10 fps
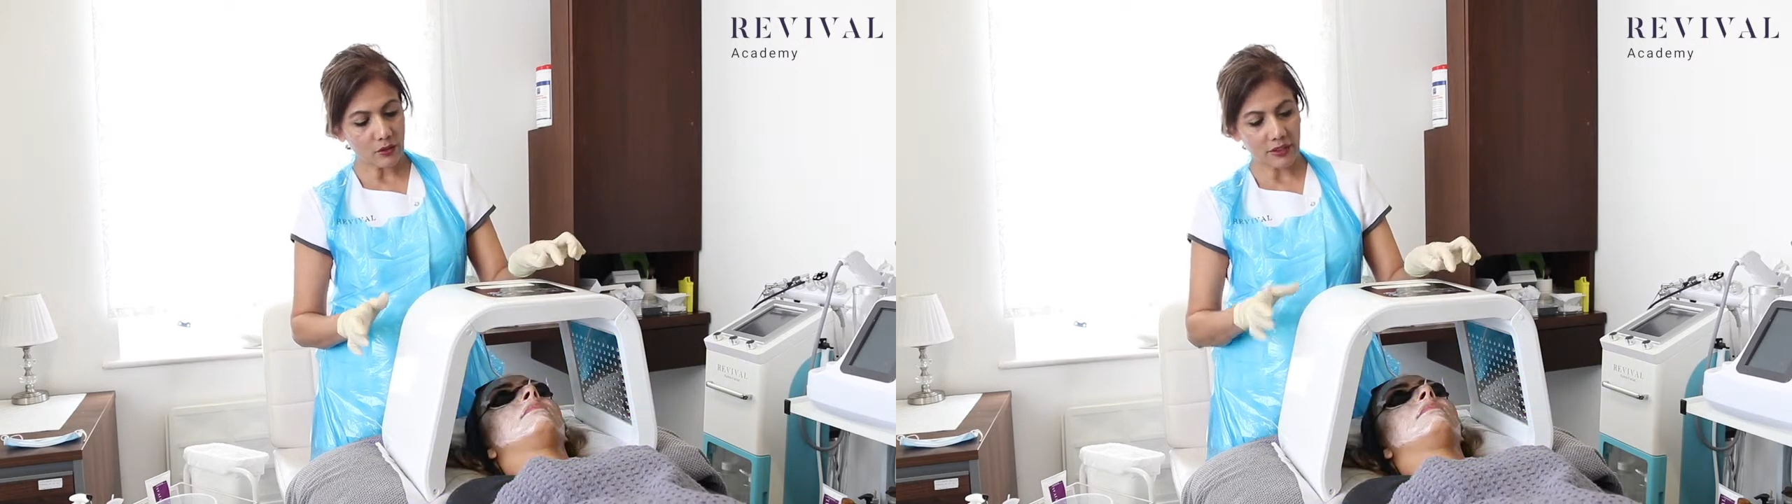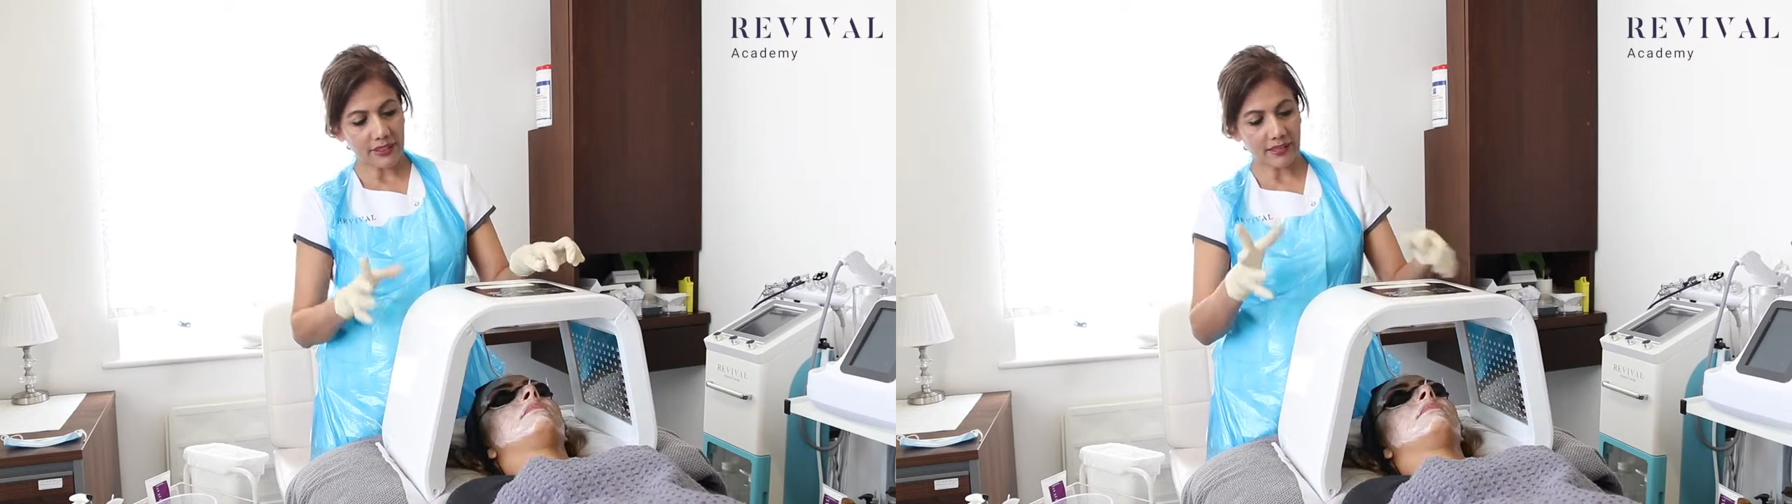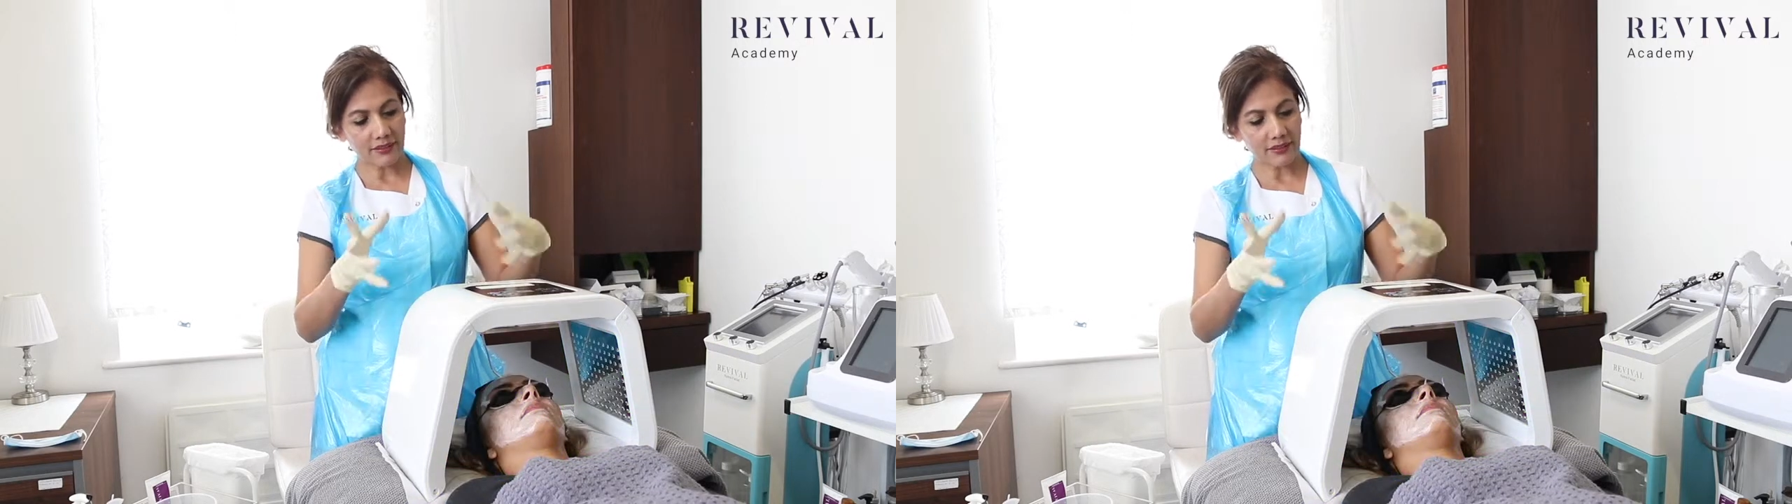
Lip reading: you can have